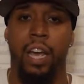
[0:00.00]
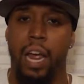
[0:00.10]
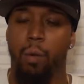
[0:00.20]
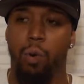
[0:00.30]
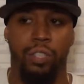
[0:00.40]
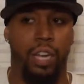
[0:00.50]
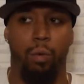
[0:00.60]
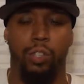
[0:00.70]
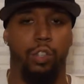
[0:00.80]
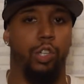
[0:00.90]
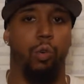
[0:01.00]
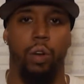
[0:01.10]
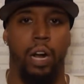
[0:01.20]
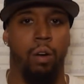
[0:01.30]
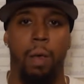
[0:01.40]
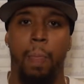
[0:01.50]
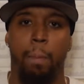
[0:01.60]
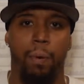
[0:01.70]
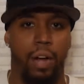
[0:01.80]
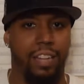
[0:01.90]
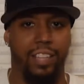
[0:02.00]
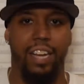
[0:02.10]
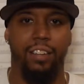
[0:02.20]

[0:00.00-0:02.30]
It was a shootout, but at the